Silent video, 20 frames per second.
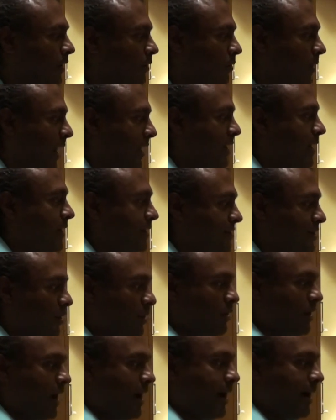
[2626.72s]
Right.
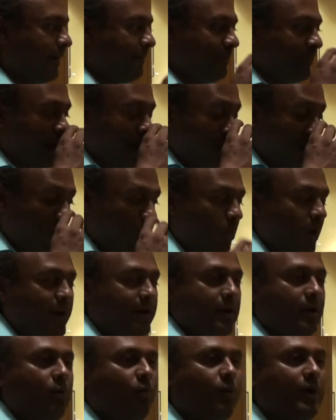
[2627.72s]
So
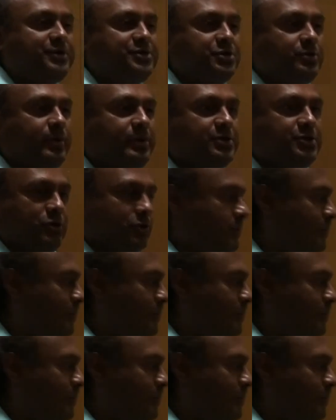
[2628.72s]
what you would do